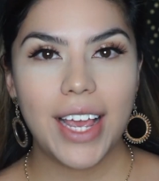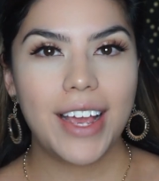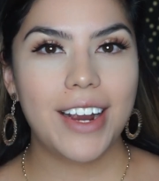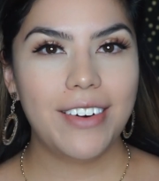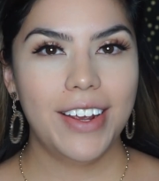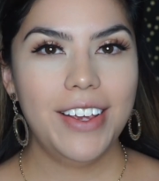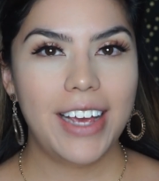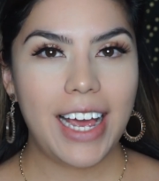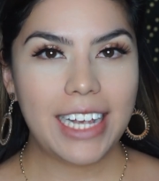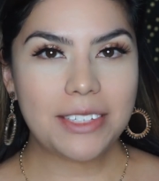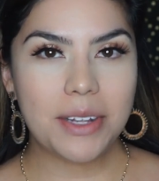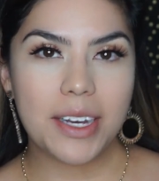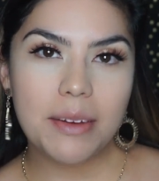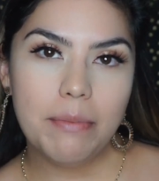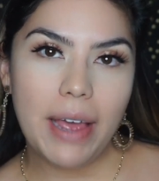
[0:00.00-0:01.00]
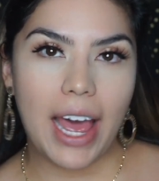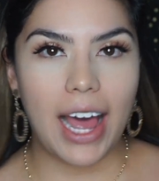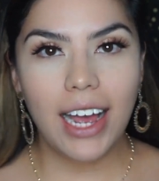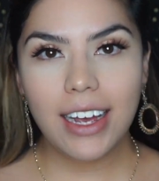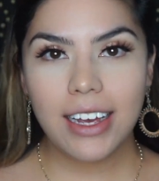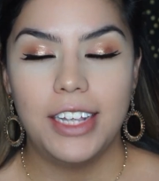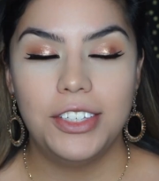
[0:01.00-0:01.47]
Alright guys, welcome
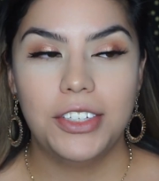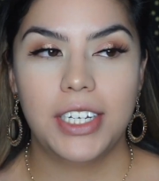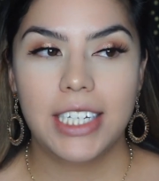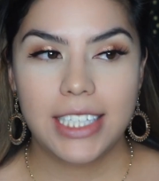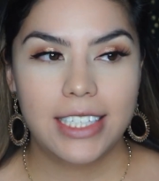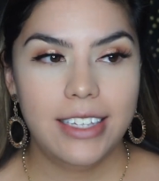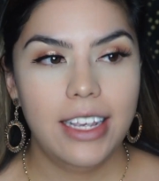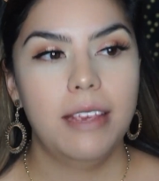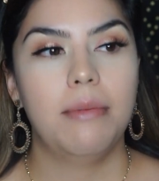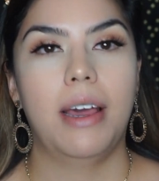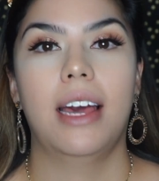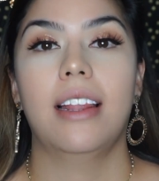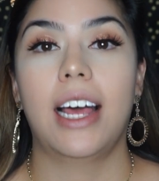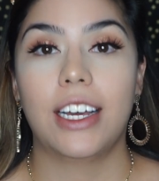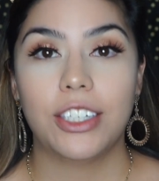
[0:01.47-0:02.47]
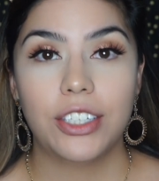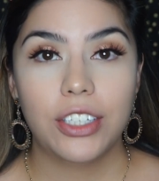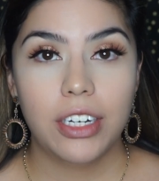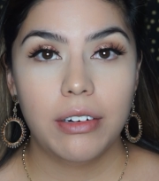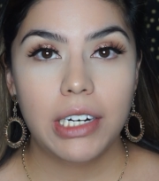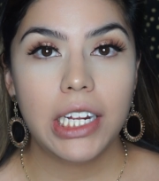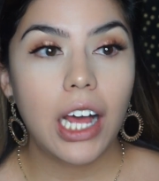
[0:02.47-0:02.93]
back. As you can see, my lashes
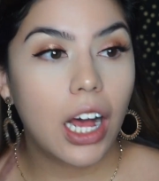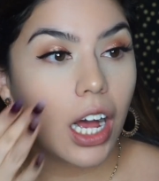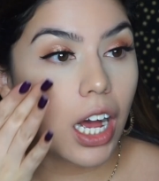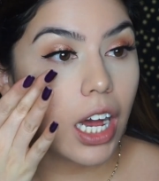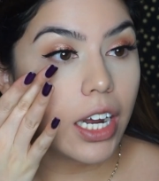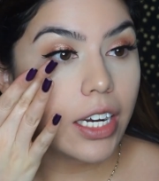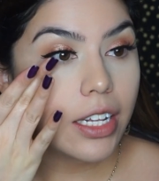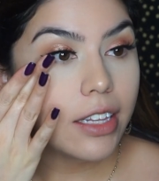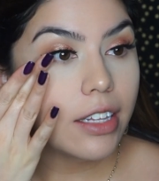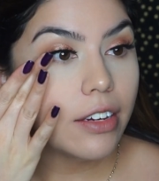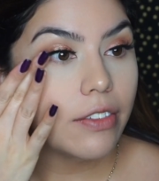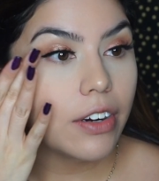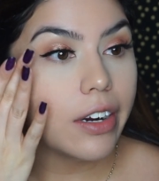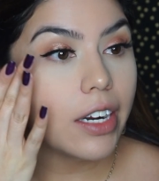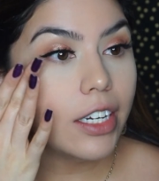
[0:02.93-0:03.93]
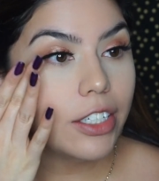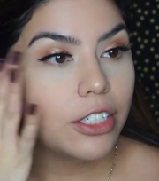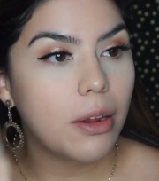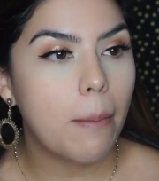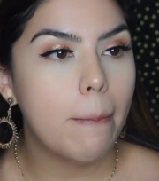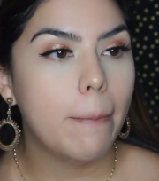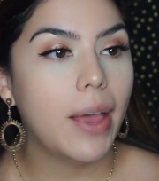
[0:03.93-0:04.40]
are already on. They're very
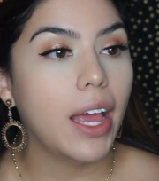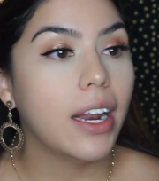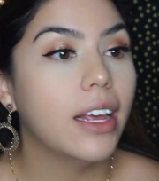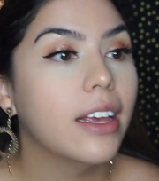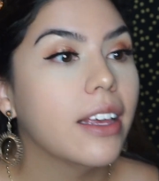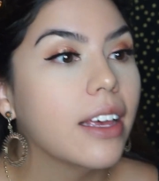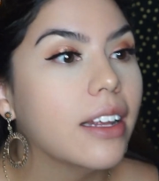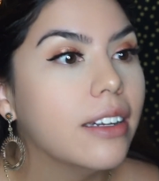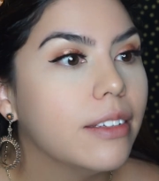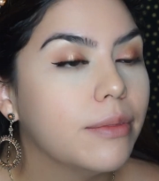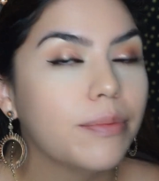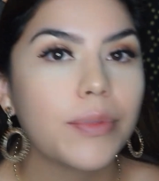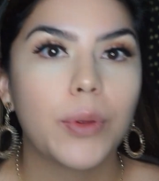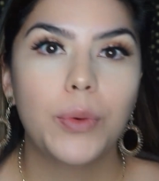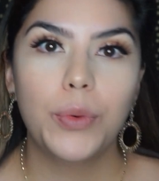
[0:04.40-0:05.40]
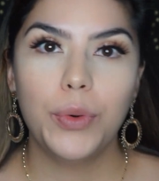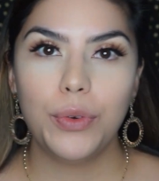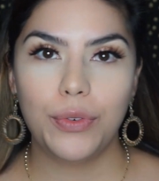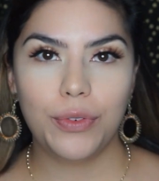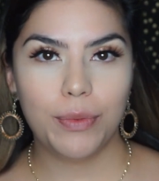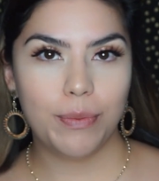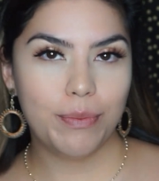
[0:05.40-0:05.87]
dramatic and
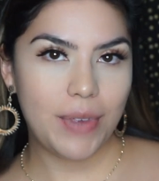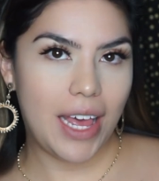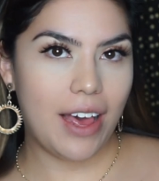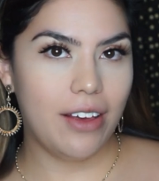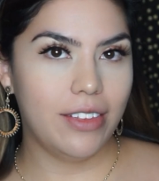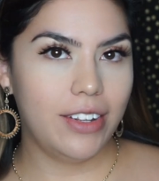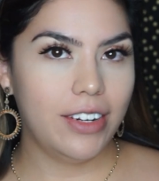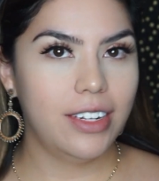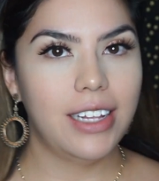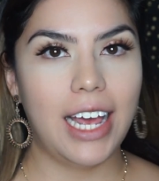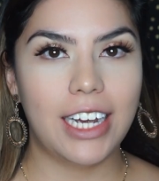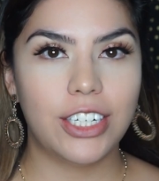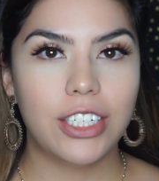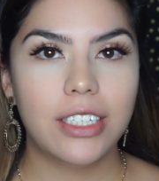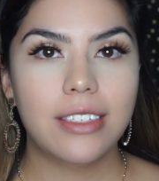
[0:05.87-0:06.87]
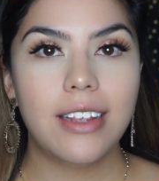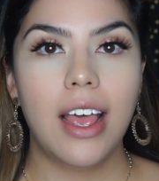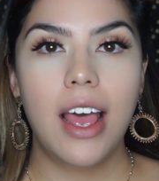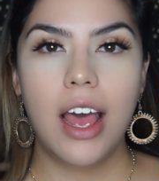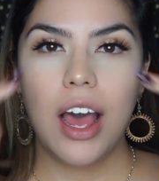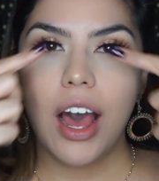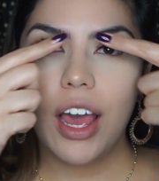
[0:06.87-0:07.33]
oof, out there lashes.
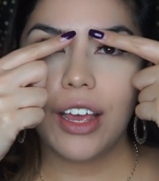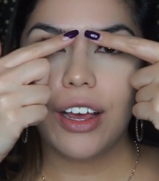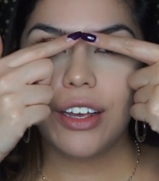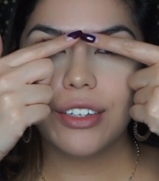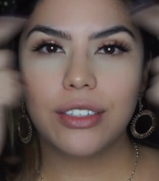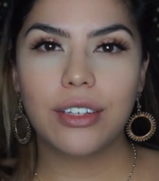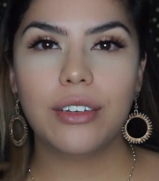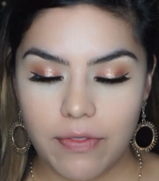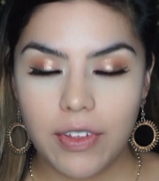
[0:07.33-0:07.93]
I also